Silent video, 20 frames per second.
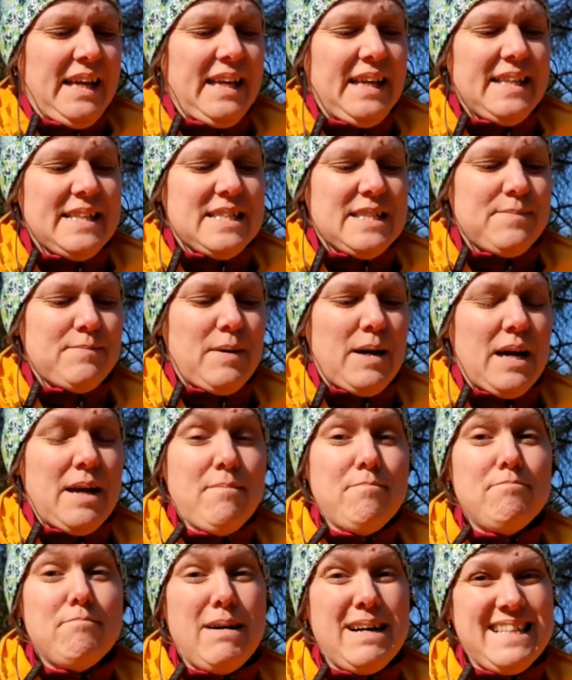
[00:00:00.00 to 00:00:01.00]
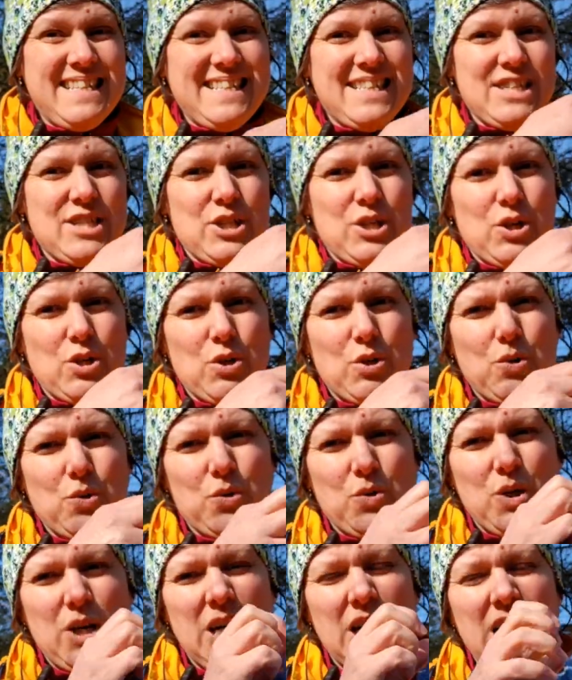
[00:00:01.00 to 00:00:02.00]
It's my
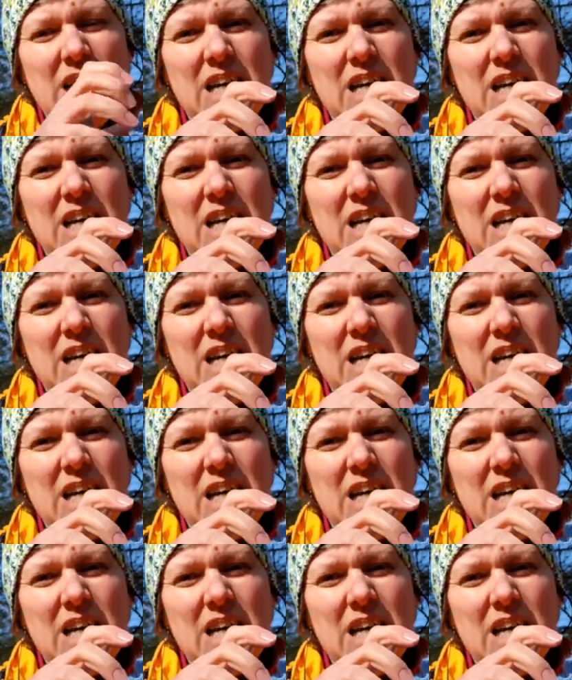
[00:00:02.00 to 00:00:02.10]
Munzo